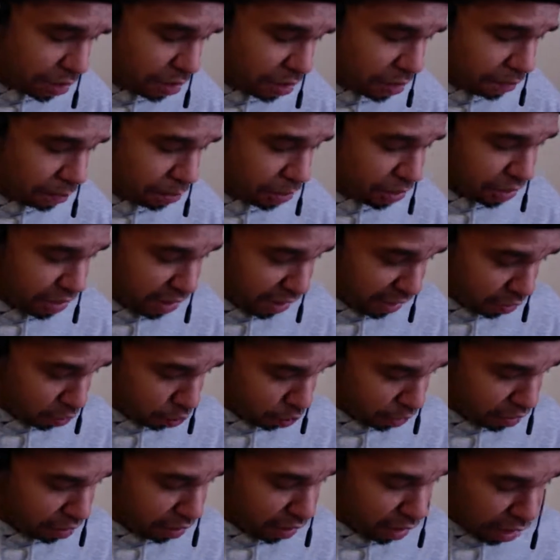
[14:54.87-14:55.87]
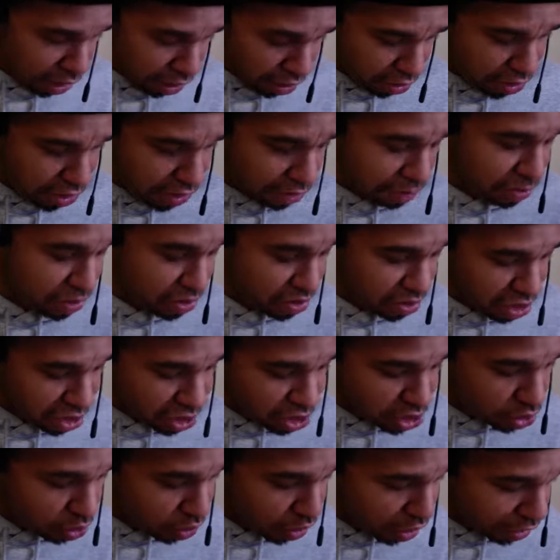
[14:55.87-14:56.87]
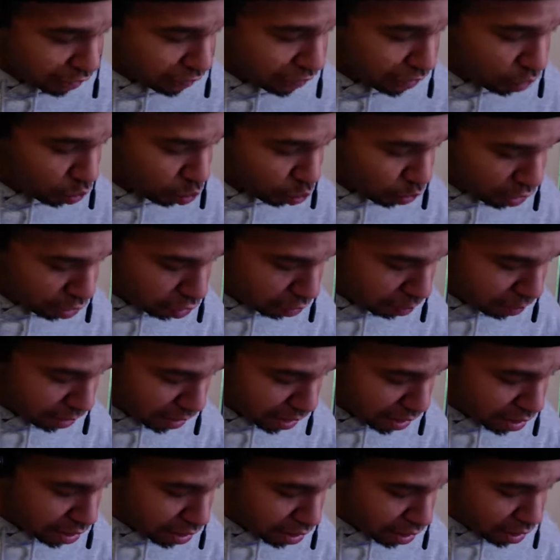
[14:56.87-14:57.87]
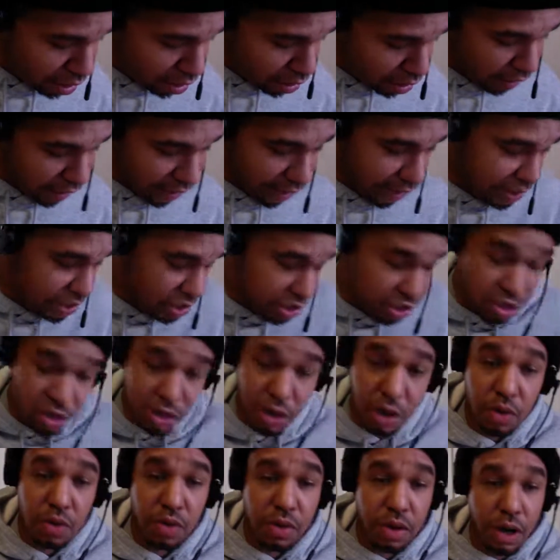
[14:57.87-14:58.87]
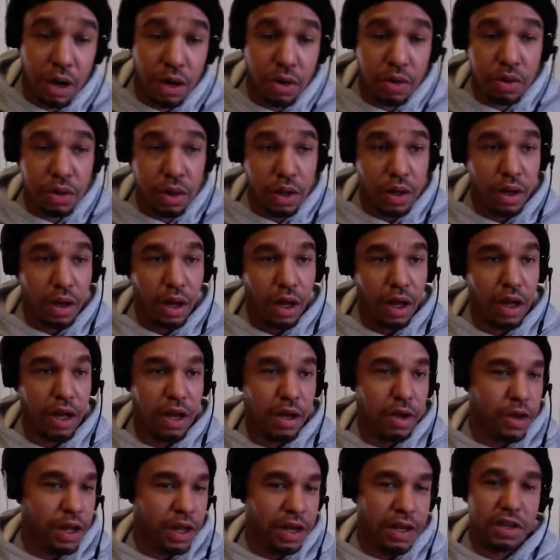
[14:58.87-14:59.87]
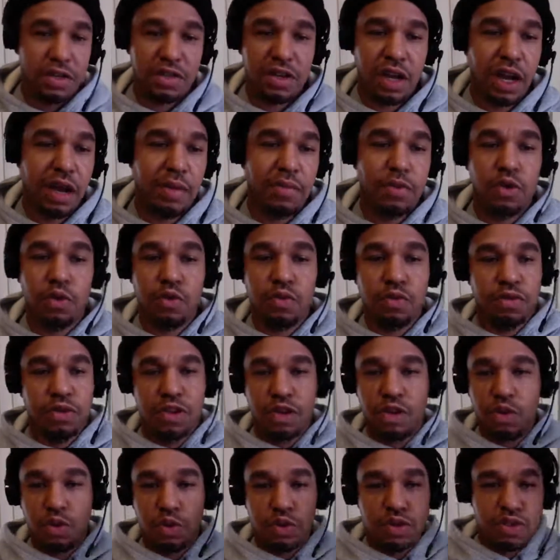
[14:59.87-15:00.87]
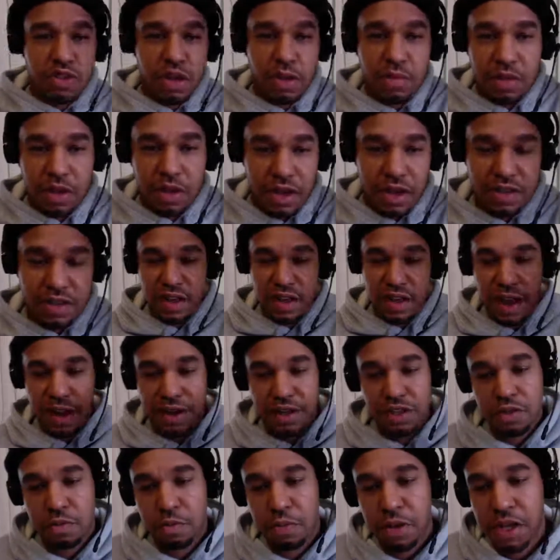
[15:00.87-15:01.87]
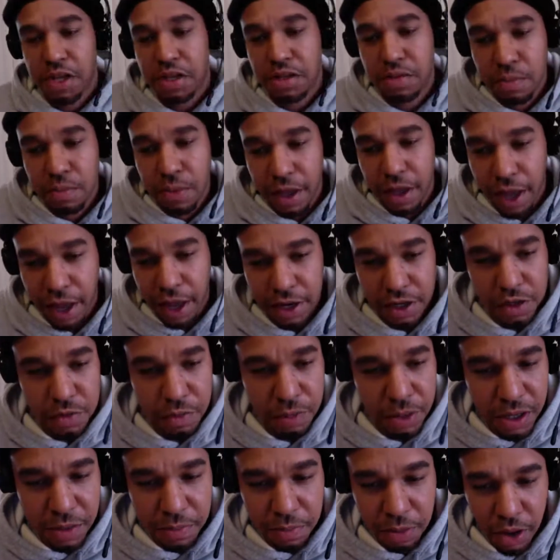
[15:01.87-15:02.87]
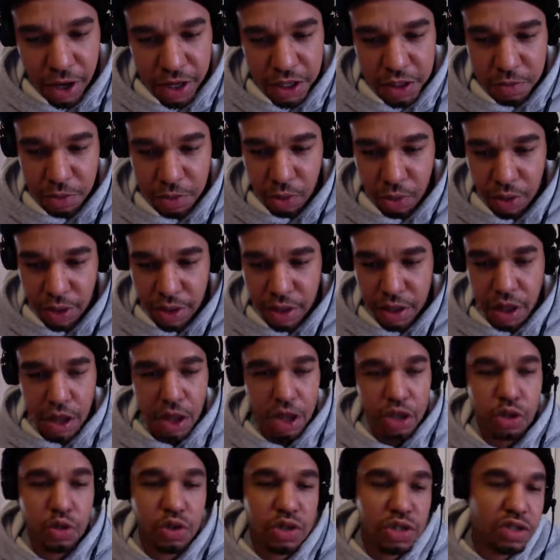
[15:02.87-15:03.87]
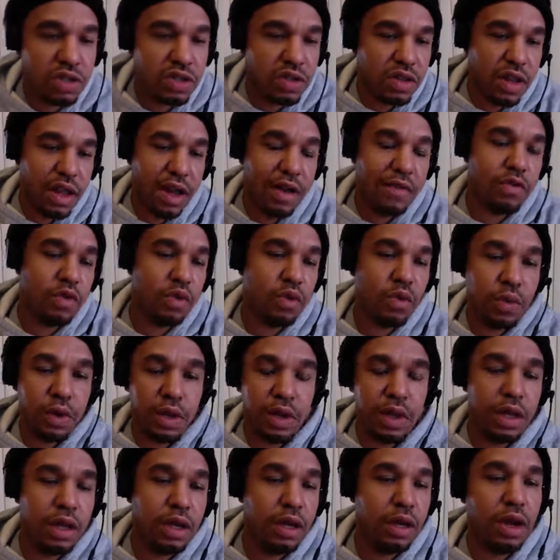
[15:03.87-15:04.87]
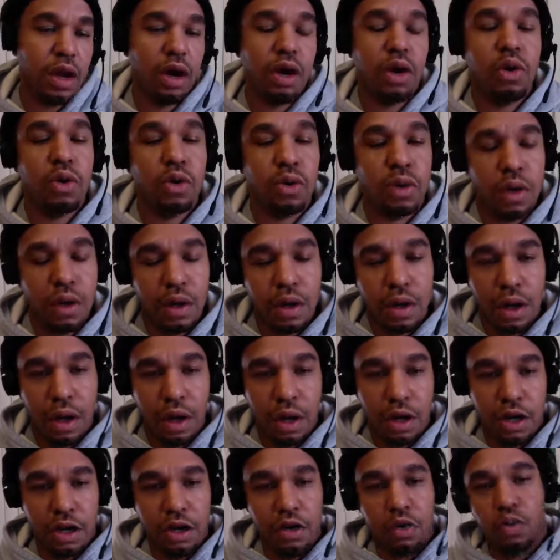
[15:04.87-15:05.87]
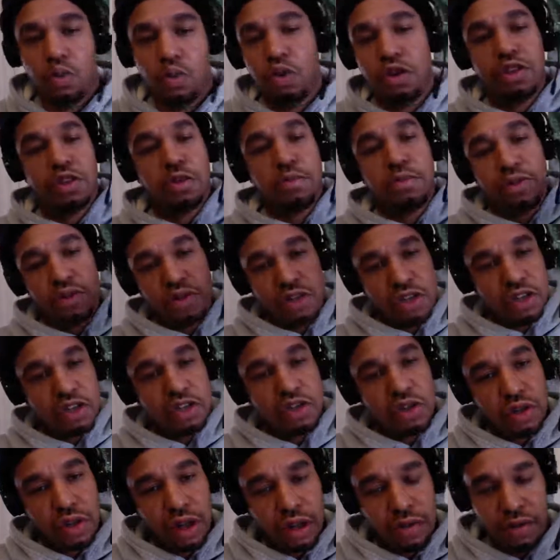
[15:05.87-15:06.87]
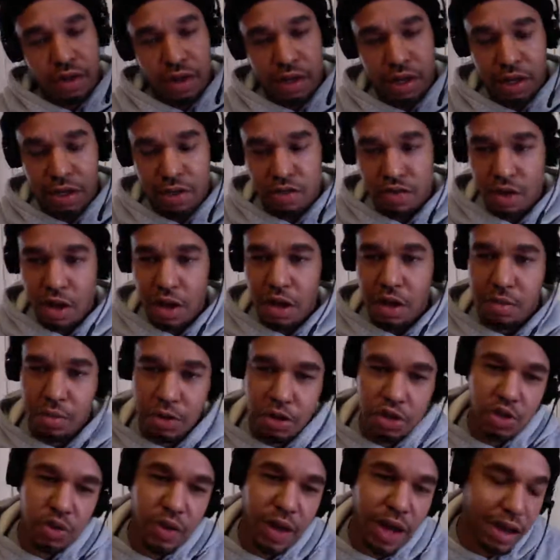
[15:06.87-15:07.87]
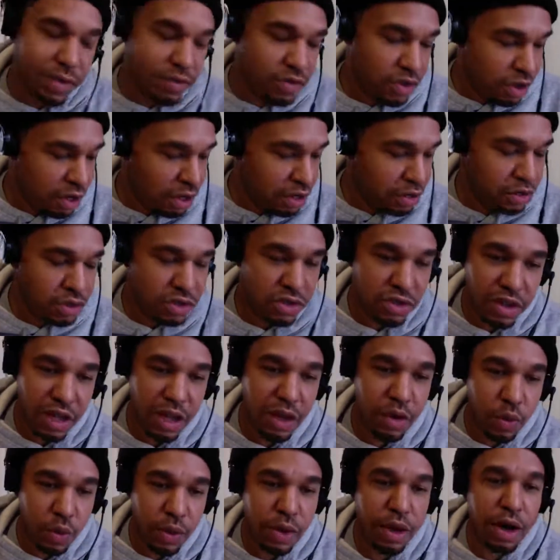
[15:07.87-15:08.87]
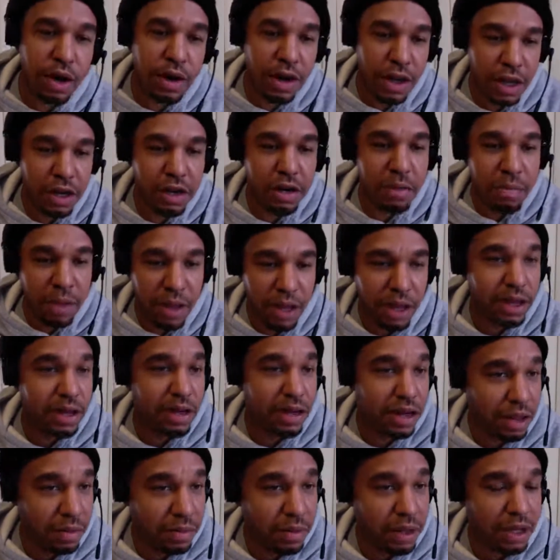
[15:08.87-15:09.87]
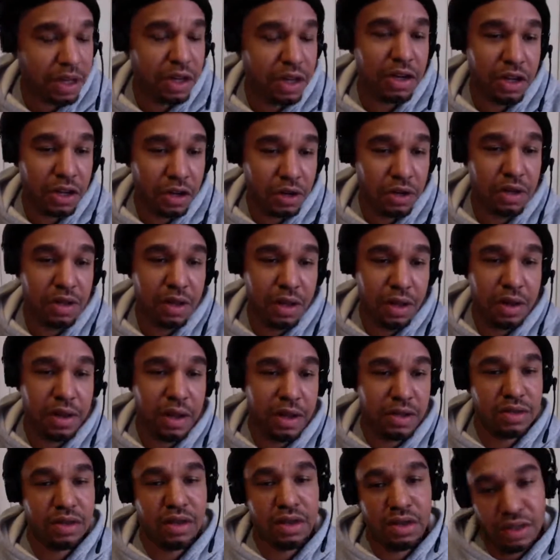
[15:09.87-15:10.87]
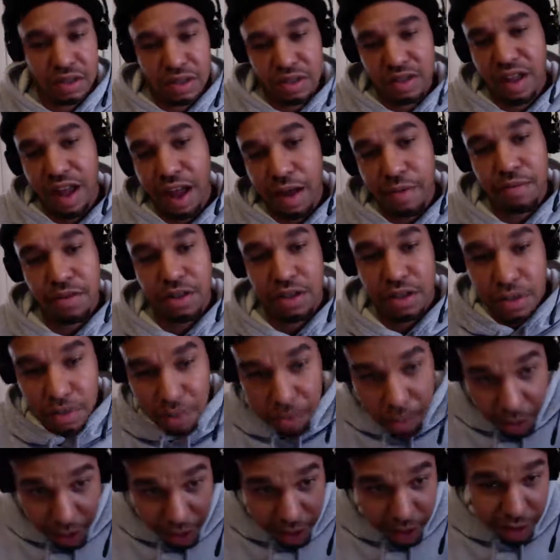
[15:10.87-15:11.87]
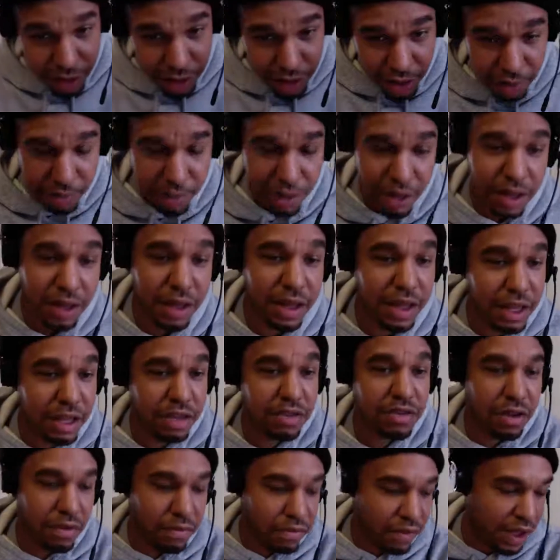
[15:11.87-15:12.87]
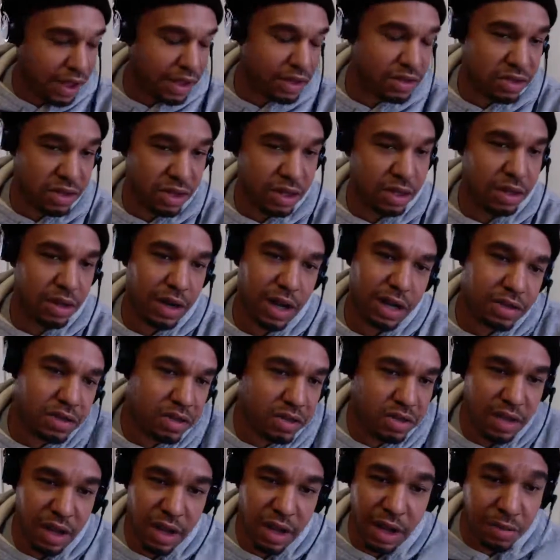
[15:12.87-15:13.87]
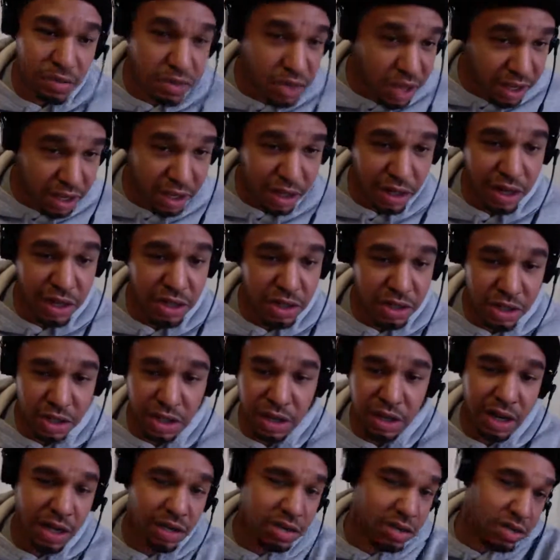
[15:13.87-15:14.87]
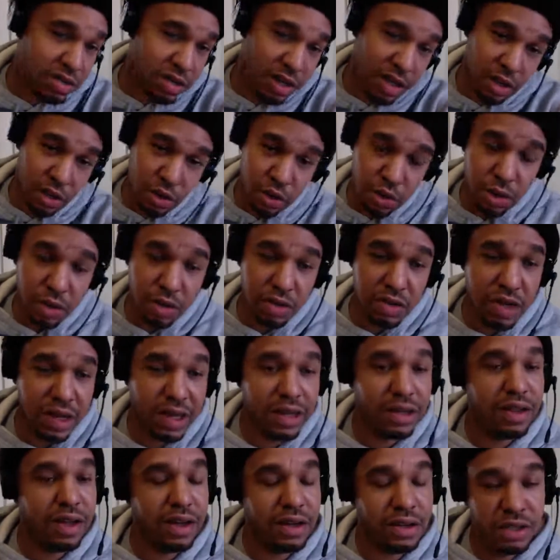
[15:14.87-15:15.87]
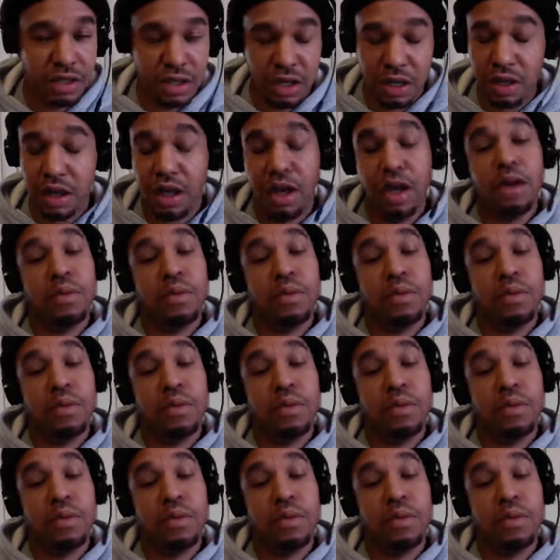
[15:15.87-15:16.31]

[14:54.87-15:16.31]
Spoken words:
really predict what the earning potential of it will be. Like I just don't know. Anytime you deal with something at its peak price point, you just never really know what the potential of it is. But you have to understand we are in a pandemic, and the only thing that's going to stop this pandemic is a vaccine. Not to say I'm taking that shit, not to say you're going to take that shit,